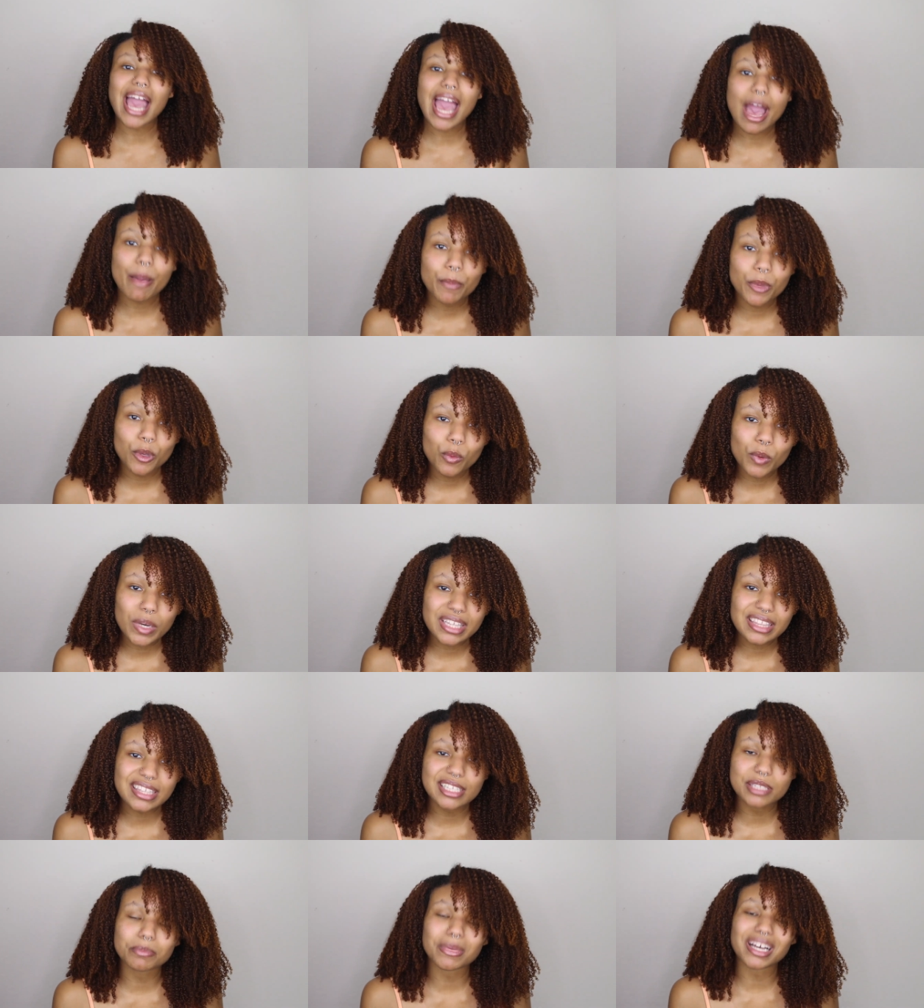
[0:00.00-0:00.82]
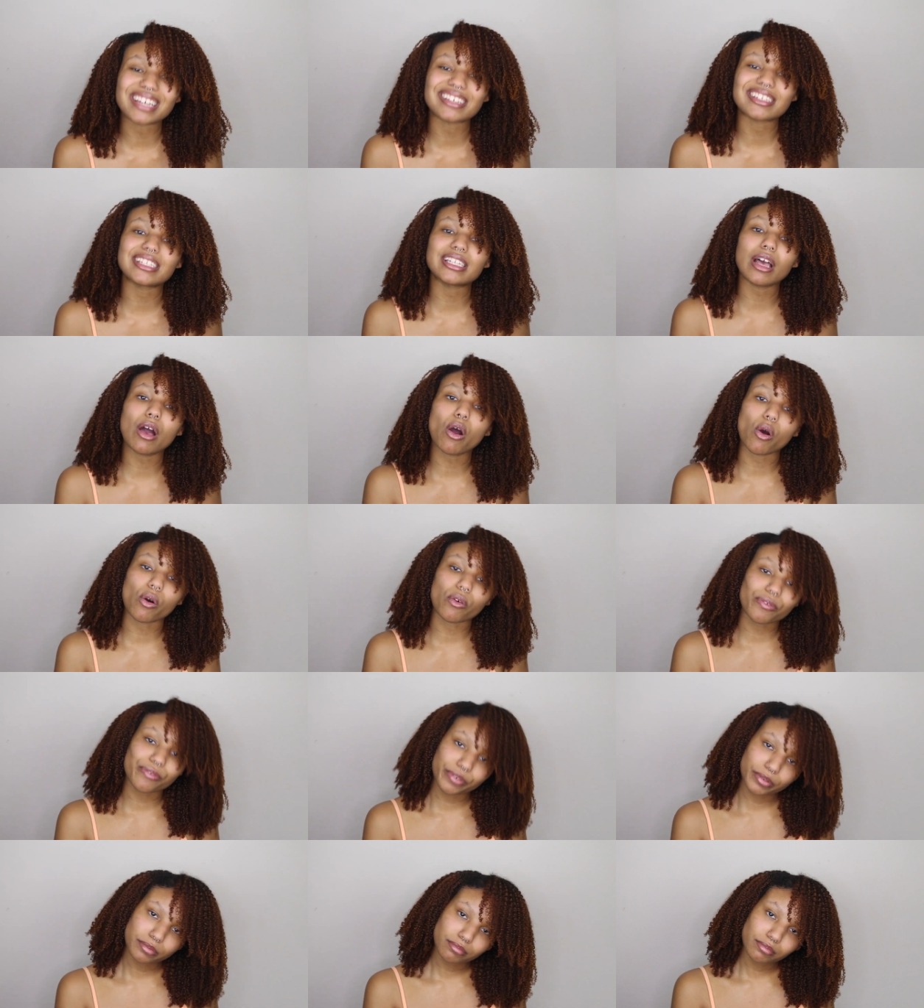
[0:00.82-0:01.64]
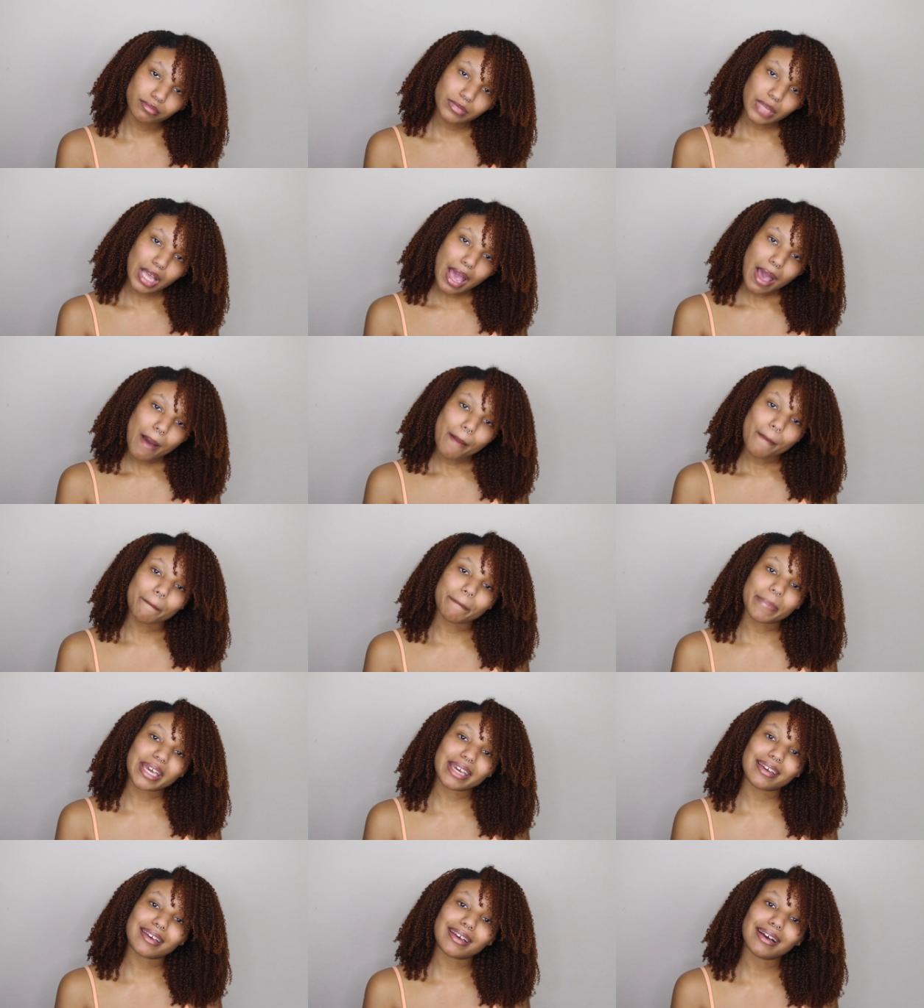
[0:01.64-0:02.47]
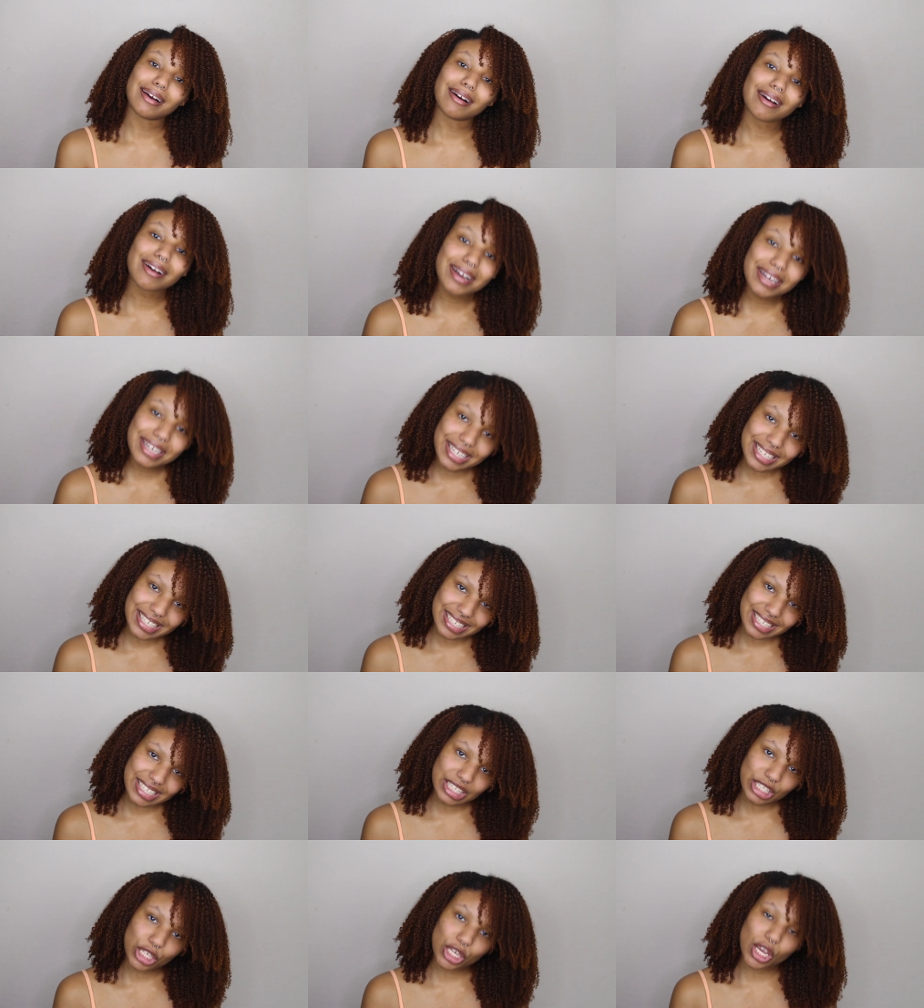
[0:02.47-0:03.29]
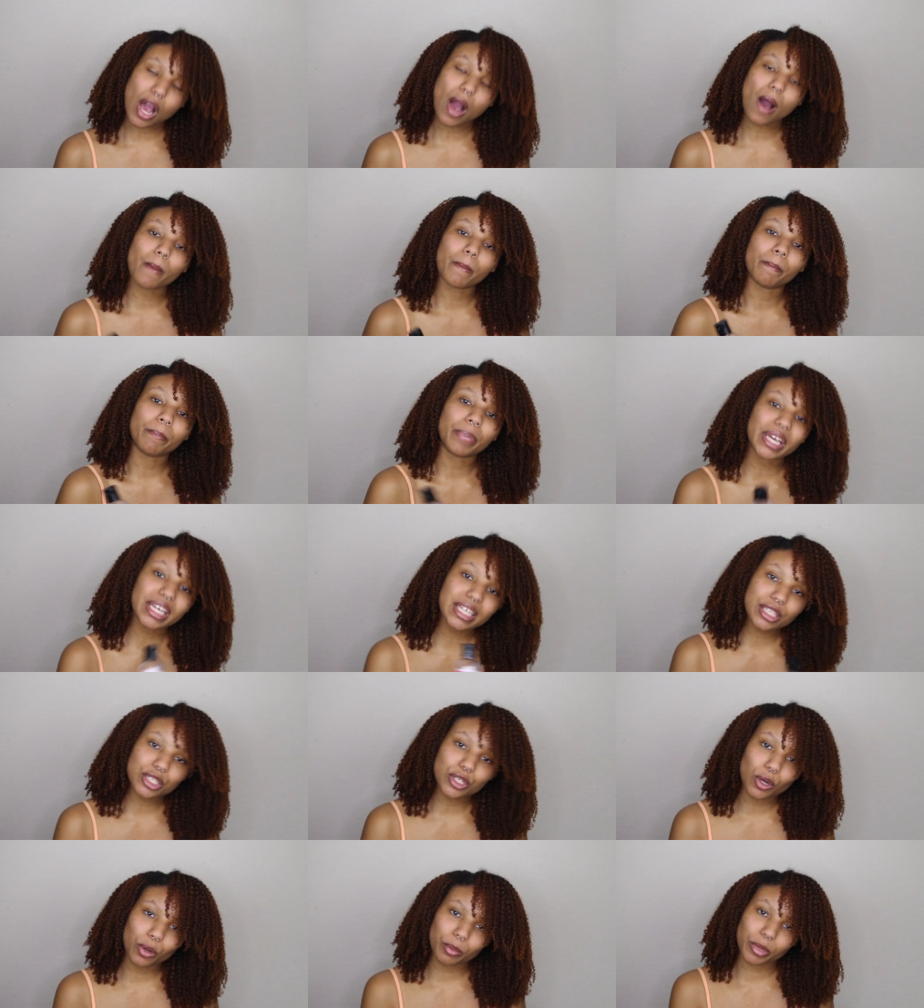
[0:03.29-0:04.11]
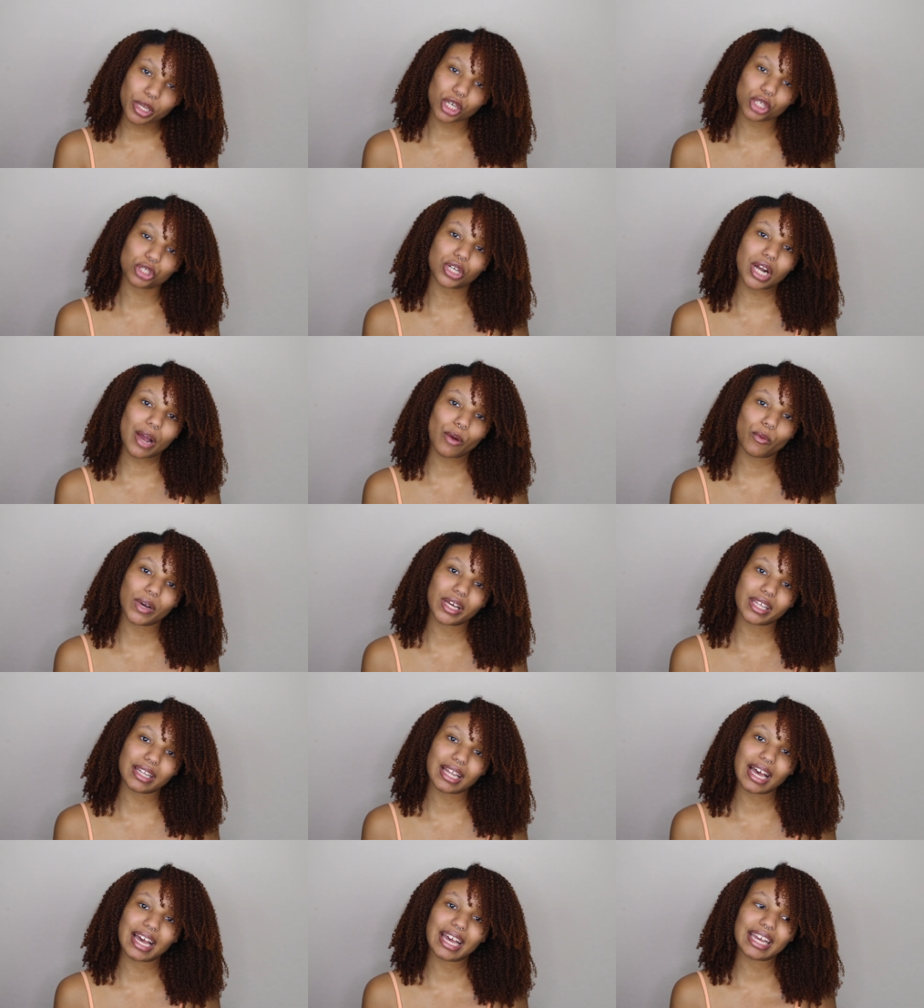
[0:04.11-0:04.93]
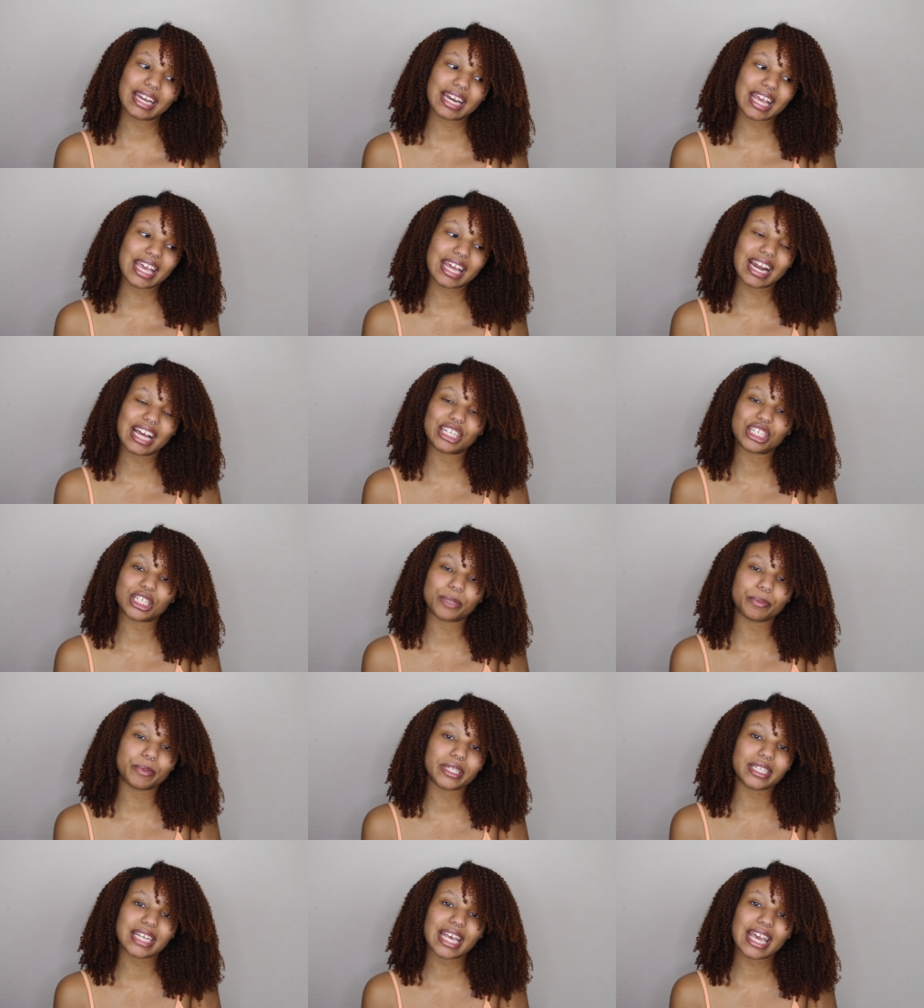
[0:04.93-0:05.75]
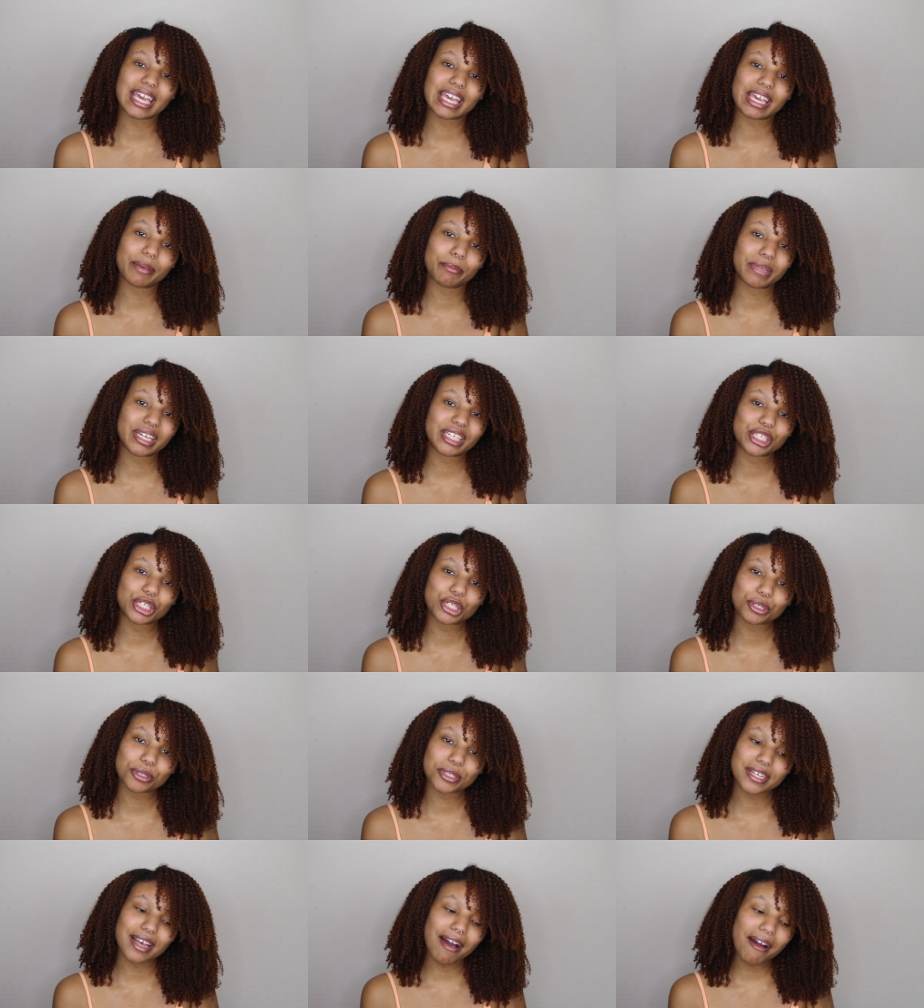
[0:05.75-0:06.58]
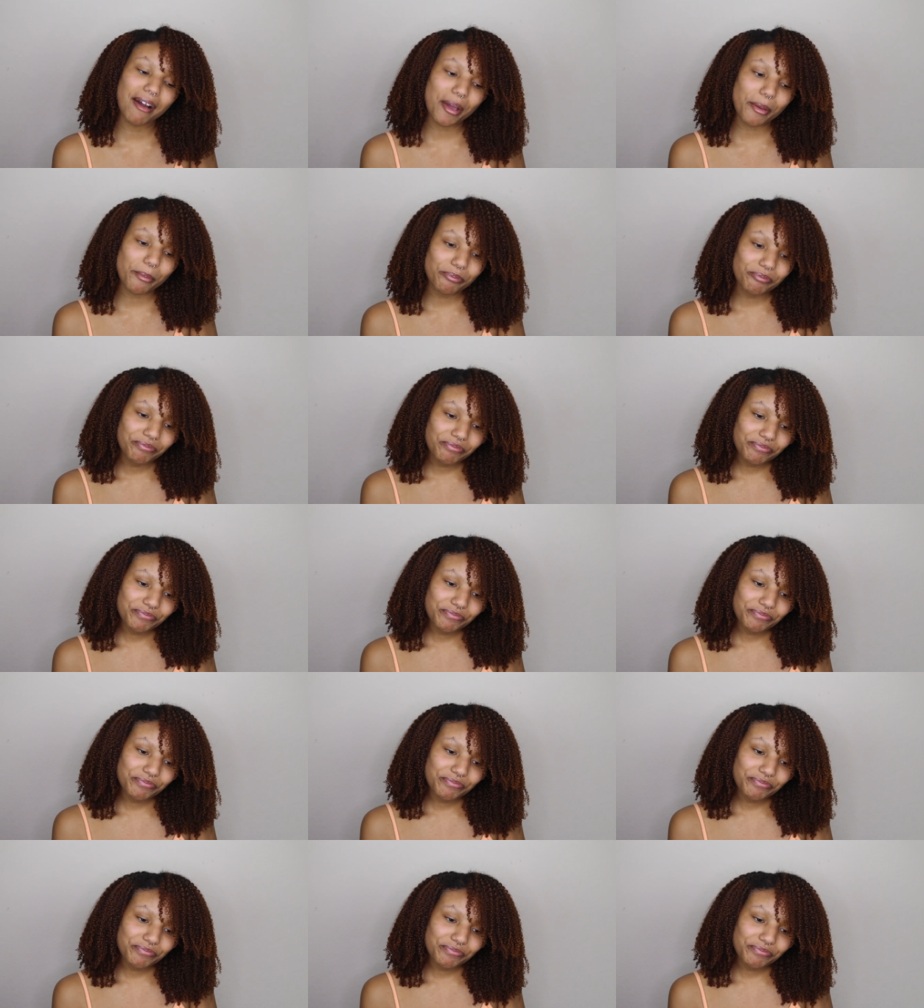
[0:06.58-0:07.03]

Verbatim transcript: happy with is myself because y'all been told me to try Wetline and I just been taking my dear time.